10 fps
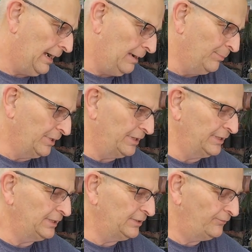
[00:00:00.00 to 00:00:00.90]
I
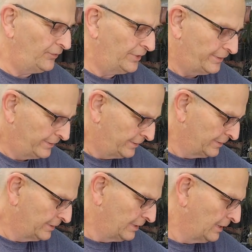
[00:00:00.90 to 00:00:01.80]
believe
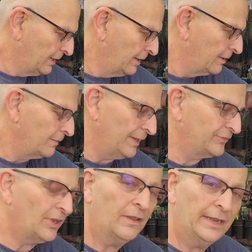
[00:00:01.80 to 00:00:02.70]

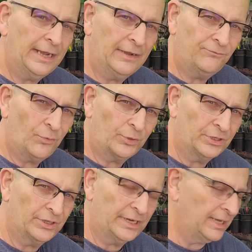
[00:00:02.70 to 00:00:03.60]
that's all I have for
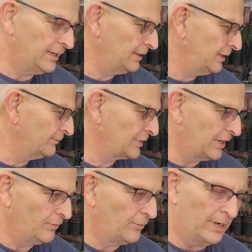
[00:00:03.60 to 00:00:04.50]
you today. I've
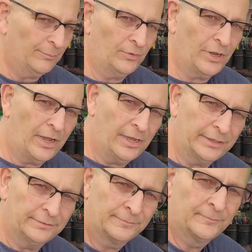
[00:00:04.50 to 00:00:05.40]
kind of rambled
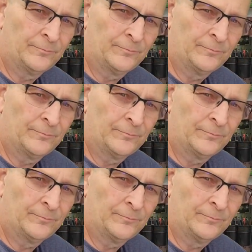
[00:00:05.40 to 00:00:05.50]
on.